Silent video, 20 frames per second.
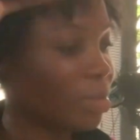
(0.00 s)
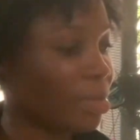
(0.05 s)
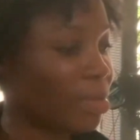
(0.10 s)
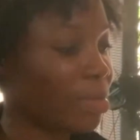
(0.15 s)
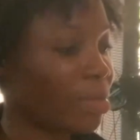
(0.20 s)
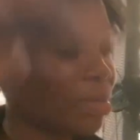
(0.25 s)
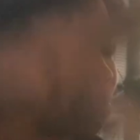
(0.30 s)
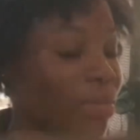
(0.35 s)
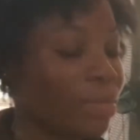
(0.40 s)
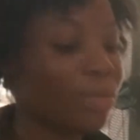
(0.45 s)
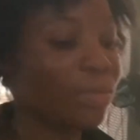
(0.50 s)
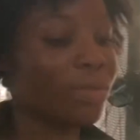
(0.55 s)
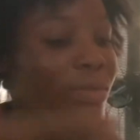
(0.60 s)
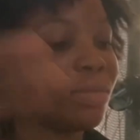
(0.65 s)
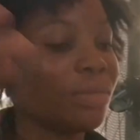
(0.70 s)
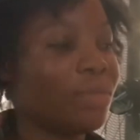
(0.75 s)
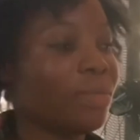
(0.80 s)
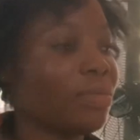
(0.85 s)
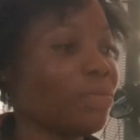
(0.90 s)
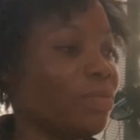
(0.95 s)
installed as a
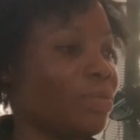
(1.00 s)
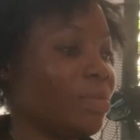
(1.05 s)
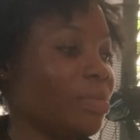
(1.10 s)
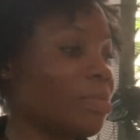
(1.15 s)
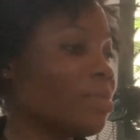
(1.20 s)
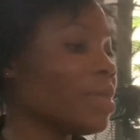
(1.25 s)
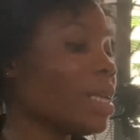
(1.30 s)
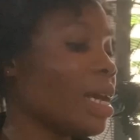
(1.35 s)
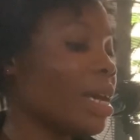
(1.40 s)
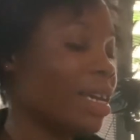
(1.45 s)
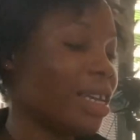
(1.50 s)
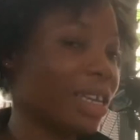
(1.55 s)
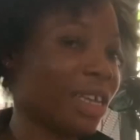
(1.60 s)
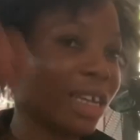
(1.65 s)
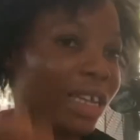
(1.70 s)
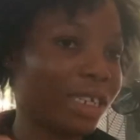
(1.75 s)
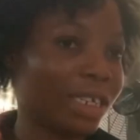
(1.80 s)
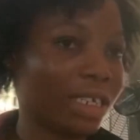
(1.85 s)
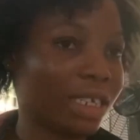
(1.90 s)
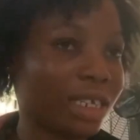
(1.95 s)
queen mother,
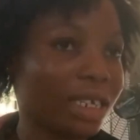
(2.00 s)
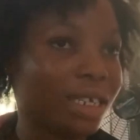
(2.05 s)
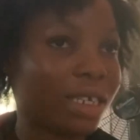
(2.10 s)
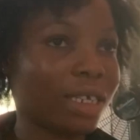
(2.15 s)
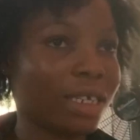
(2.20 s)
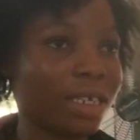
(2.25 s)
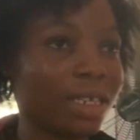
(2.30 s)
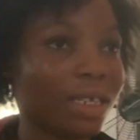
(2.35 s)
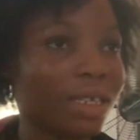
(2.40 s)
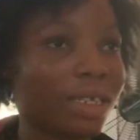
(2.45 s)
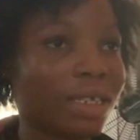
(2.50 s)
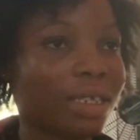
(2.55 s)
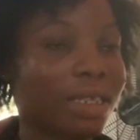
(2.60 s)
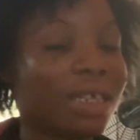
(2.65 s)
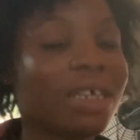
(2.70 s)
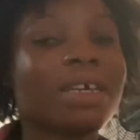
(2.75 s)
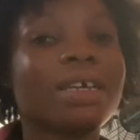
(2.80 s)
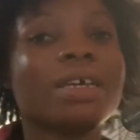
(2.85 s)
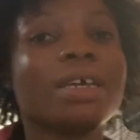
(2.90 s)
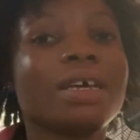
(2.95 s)
she now gets the
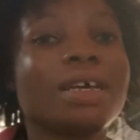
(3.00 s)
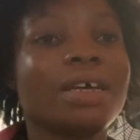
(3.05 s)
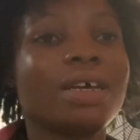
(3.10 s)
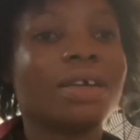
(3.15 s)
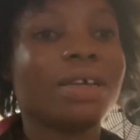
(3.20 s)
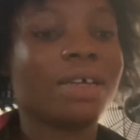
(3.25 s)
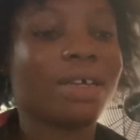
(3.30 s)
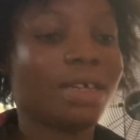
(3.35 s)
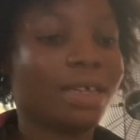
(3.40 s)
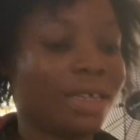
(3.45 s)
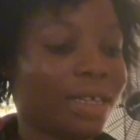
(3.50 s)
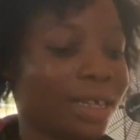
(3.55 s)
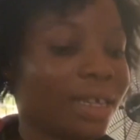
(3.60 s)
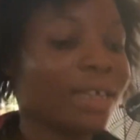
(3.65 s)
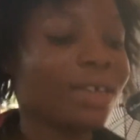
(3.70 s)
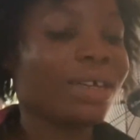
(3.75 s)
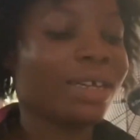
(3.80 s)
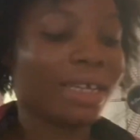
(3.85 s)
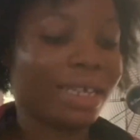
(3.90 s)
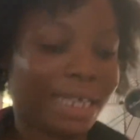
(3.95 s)
power over the
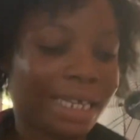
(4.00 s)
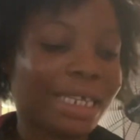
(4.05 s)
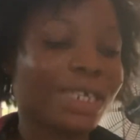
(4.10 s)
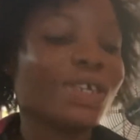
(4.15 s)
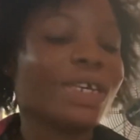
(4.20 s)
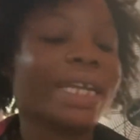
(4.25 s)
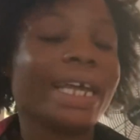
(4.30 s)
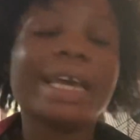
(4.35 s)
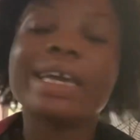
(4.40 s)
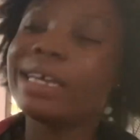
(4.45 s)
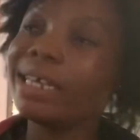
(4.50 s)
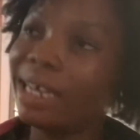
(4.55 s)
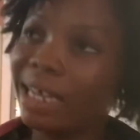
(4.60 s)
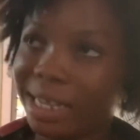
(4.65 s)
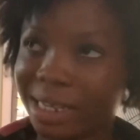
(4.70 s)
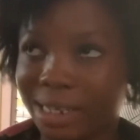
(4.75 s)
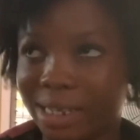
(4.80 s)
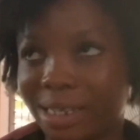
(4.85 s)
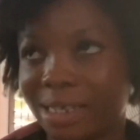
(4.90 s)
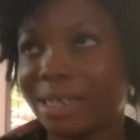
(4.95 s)
one who installed her.
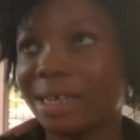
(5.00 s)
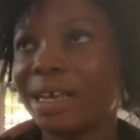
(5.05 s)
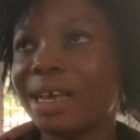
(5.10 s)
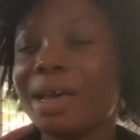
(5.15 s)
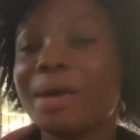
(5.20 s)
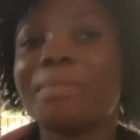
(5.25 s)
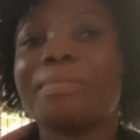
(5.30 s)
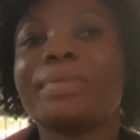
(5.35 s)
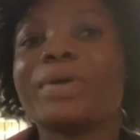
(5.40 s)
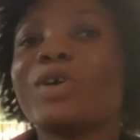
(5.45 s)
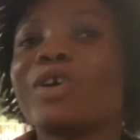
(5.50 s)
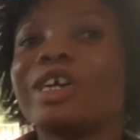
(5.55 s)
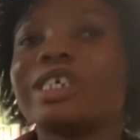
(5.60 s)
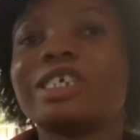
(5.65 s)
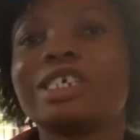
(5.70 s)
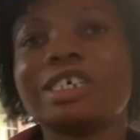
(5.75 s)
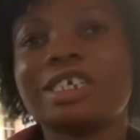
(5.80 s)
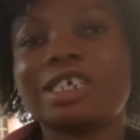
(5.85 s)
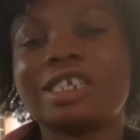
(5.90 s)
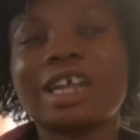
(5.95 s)
Oh, okay. But
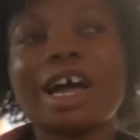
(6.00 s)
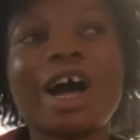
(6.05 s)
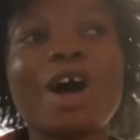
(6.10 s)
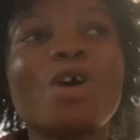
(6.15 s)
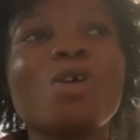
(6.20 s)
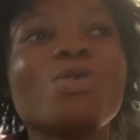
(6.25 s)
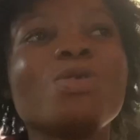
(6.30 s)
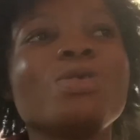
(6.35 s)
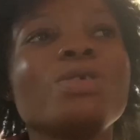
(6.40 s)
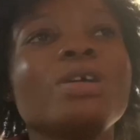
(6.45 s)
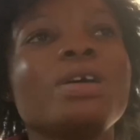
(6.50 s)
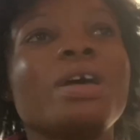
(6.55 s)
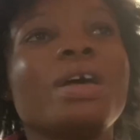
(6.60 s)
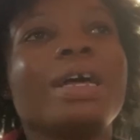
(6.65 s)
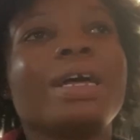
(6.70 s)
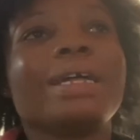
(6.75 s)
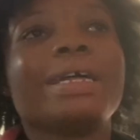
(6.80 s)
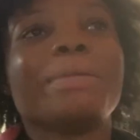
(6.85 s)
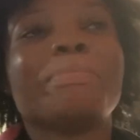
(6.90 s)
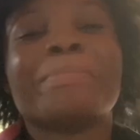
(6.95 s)
she's now
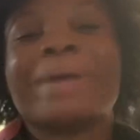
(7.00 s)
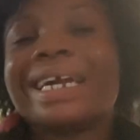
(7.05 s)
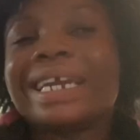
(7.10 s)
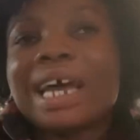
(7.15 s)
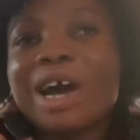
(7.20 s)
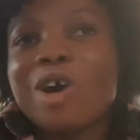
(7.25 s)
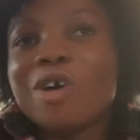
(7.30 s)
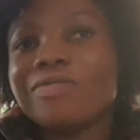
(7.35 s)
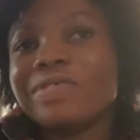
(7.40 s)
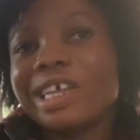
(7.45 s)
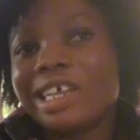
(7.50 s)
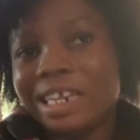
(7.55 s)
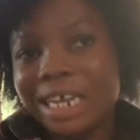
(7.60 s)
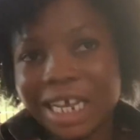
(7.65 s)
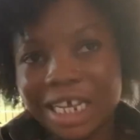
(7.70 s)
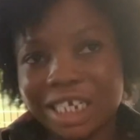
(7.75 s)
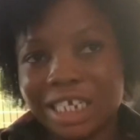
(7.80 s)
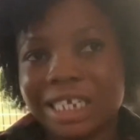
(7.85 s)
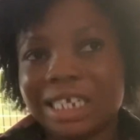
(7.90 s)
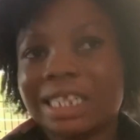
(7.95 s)
mother of the
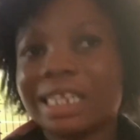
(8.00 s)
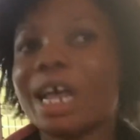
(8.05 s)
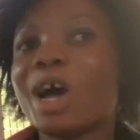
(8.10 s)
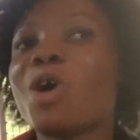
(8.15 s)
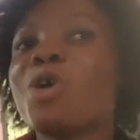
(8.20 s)
nation now.